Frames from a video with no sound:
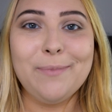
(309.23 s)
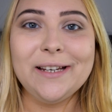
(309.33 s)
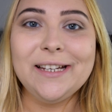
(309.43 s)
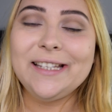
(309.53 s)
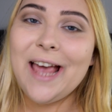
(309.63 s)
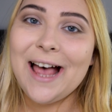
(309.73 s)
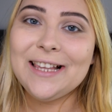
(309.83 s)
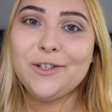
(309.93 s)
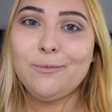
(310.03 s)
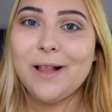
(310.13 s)
but it
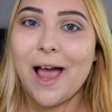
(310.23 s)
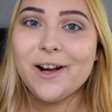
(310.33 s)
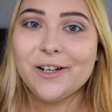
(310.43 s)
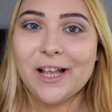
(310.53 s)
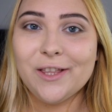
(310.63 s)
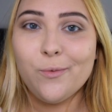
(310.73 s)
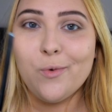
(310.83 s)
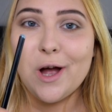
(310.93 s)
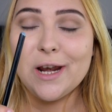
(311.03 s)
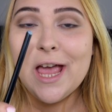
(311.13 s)
has to be lighter than the
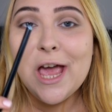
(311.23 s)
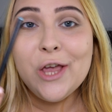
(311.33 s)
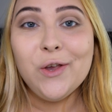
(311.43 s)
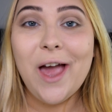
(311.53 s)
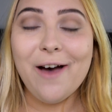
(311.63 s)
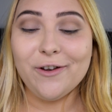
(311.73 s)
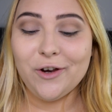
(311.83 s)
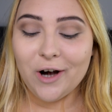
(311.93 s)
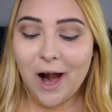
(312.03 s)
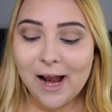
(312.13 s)
one you have on
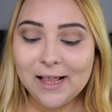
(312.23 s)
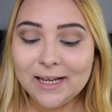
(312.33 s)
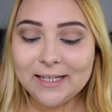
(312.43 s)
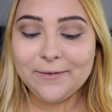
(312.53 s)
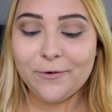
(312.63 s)
your eyelids.